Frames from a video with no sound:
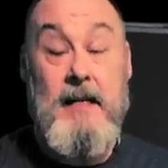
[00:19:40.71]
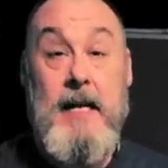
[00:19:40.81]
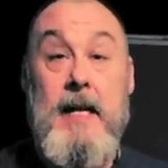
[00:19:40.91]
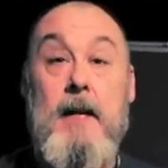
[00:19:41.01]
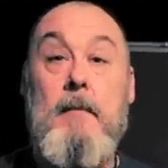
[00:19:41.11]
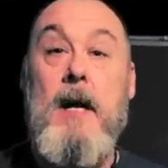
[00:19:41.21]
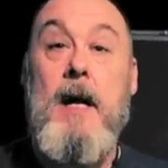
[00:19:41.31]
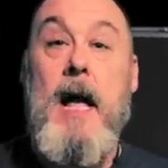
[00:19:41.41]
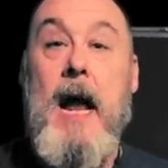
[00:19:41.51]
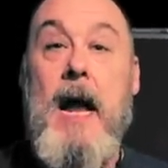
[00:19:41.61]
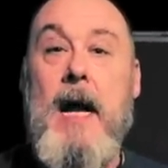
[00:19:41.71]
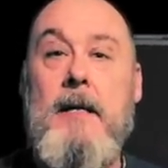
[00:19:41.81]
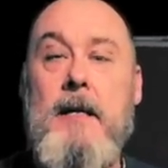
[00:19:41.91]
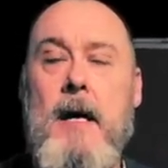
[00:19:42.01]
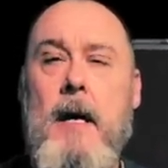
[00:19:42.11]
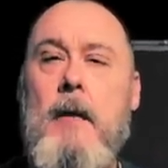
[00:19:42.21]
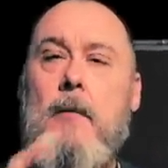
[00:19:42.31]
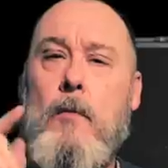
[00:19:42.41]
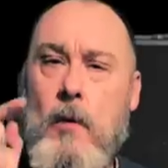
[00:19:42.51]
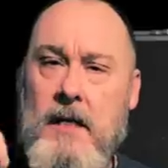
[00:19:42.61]
Him and uh,
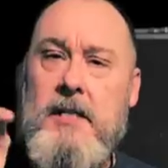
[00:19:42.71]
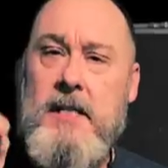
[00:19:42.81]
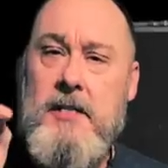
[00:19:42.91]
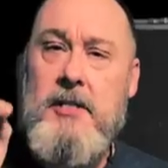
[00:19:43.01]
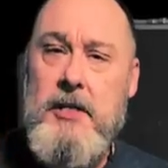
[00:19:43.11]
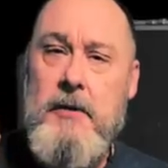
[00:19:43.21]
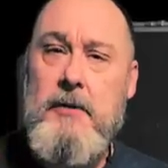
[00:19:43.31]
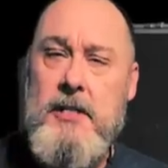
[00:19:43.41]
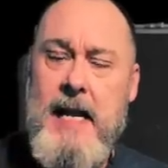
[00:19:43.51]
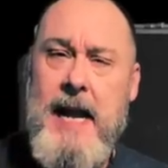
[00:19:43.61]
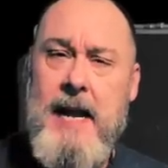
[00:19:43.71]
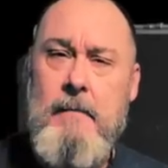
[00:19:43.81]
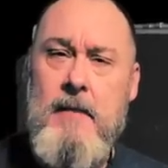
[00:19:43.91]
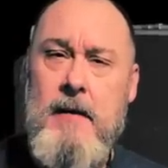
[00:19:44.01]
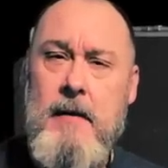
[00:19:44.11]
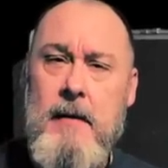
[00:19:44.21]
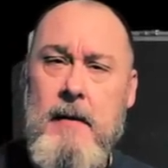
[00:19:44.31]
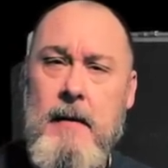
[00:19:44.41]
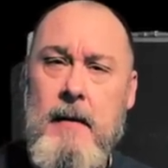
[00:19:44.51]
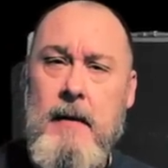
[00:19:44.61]
what's his dude's name?
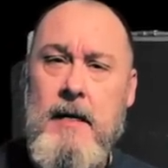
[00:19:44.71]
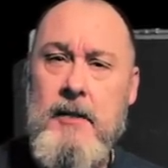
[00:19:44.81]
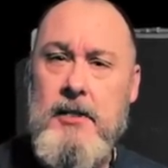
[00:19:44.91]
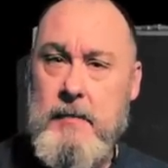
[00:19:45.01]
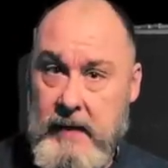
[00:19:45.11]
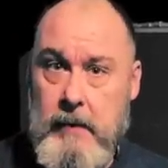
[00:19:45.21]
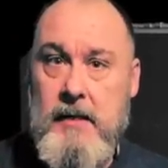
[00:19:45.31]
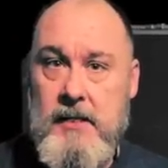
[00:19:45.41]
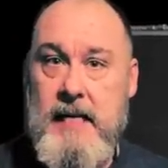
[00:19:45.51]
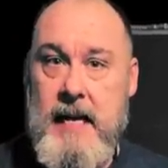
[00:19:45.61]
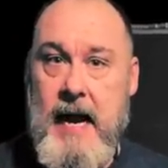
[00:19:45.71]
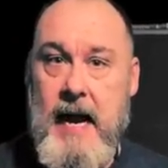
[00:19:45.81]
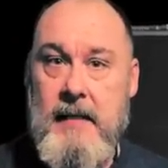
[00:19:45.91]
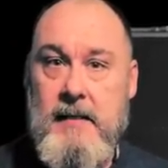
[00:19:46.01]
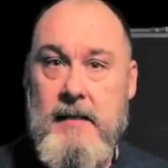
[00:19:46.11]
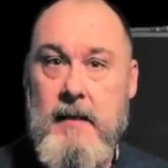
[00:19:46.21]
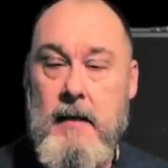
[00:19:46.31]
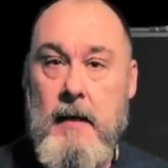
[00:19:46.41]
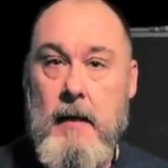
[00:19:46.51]
Conspiracy Cats.